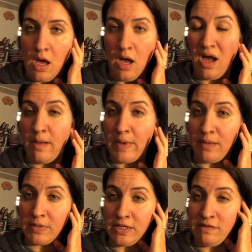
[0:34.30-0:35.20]
Um, I
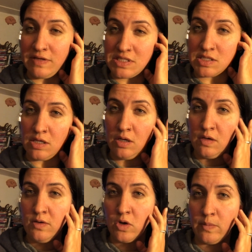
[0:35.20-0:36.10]
believe it's
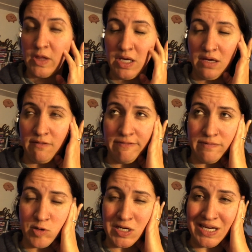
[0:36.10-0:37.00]
normally
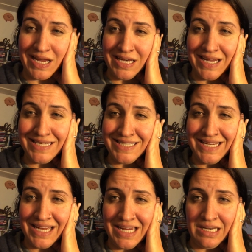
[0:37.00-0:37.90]

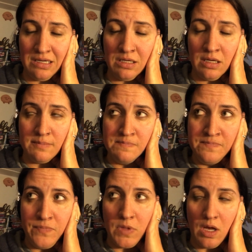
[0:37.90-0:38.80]
$49.99
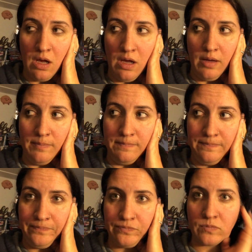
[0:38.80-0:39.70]
um,
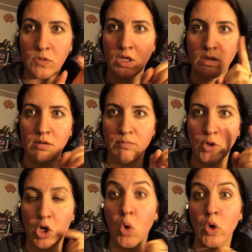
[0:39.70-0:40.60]

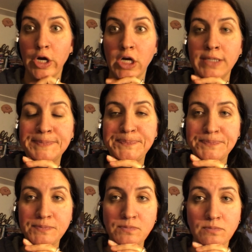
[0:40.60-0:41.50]
per quarter.
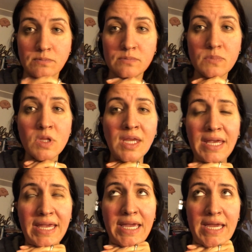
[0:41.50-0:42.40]

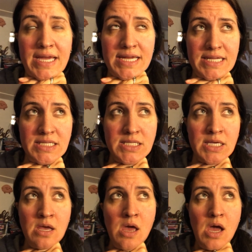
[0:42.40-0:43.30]
And
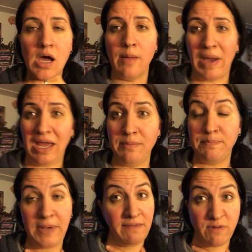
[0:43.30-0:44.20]
um, I
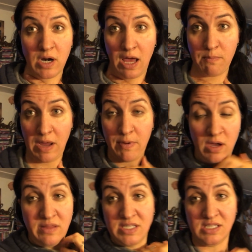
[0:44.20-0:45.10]
pay for it out of my
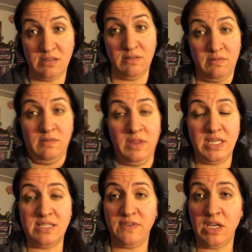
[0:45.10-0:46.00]
pocket. This,
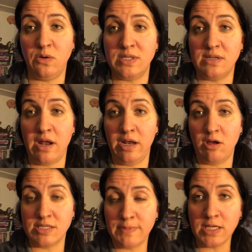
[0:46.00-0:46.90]
this video is not at
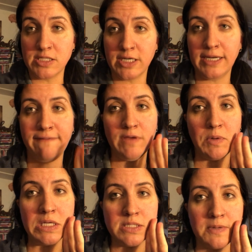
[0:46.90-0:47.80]
all sponsored. If you
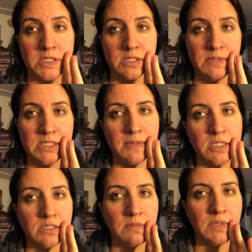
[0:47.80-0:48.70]
want to sponsor me,
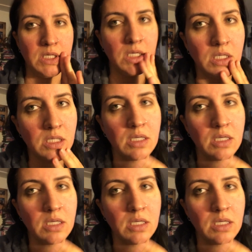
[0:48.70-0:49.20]
sponsor me.